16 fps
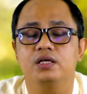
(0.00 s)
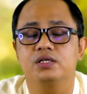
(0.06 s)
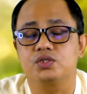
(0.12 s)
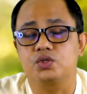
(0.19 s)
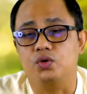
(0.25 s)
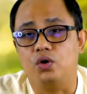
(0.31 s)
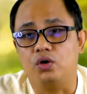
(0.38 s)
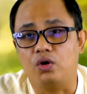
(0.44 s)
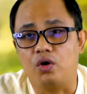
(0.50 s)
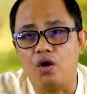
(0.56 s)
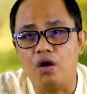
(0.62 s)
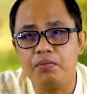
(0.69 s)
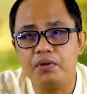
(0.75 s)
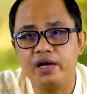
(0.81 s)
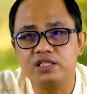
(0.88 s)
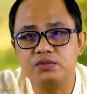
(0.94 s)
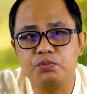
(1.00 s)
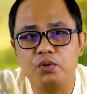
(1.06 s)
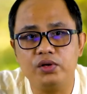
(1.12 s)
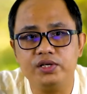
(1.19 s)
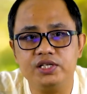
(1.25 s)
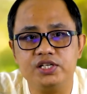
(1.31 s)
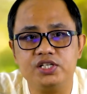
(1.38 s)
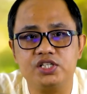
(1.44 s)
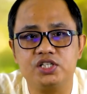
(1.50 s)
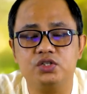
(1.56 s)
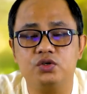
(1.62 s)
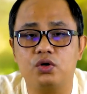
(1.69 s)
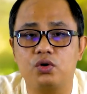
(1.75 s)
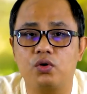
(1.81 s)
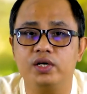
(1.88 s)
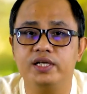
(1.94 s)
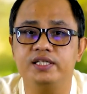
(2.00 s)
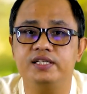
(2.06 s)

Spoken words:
So on overexploitation, not only